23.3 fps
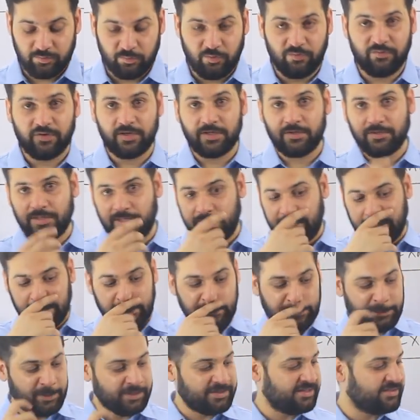move on to the
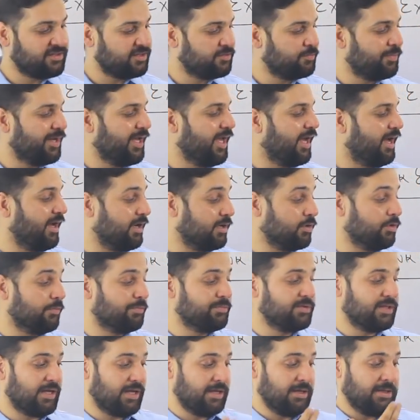next book. This is by R.
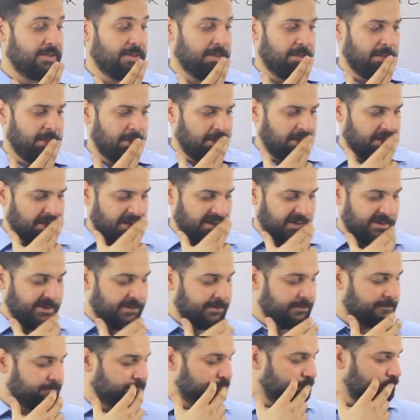Gupta.
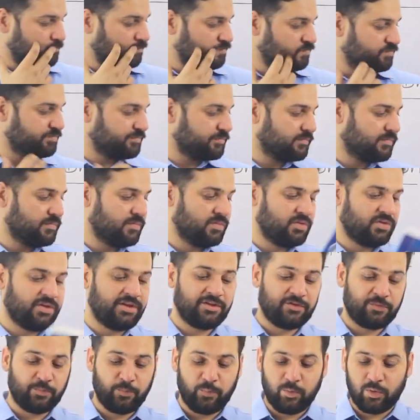
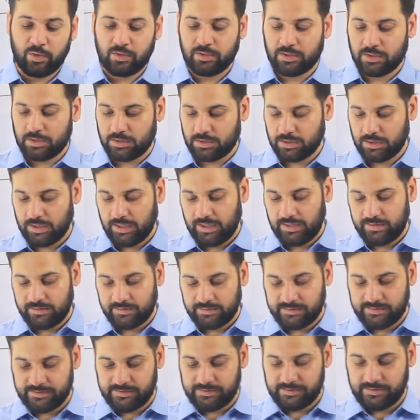This book
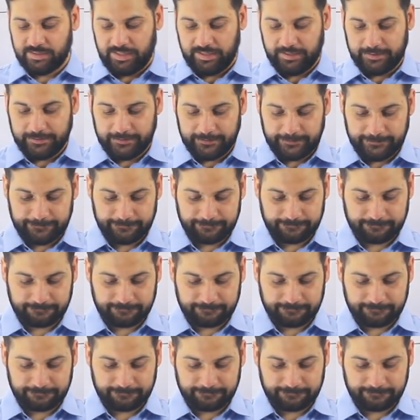is like,